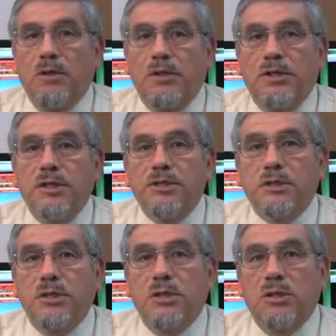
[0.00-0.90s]

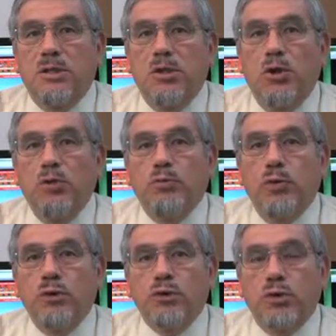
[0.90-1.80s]
This
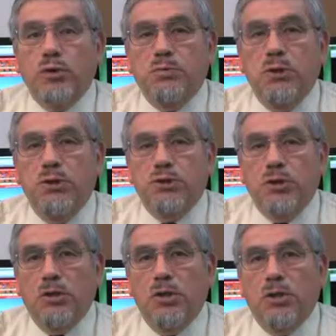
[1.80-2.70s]
non-point source
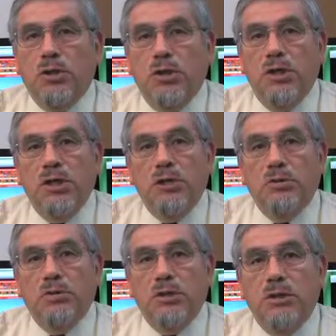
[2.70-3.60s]
pollution could lead
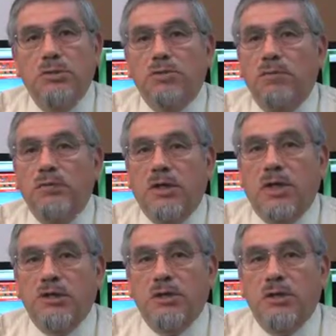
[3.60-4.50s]
to the
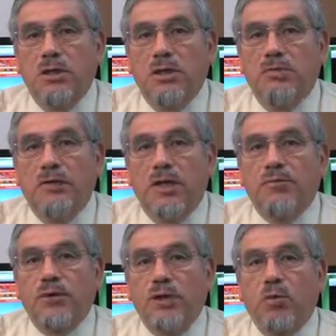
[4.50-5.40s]
eutrophication of
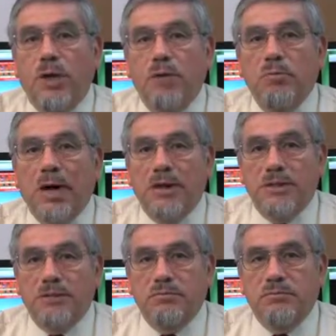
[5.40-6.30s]
neighboring water
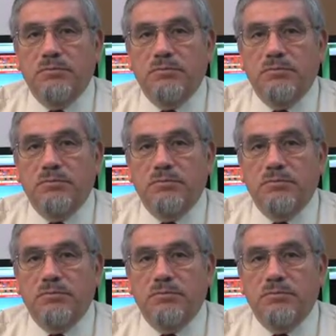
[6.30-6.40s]
bodies.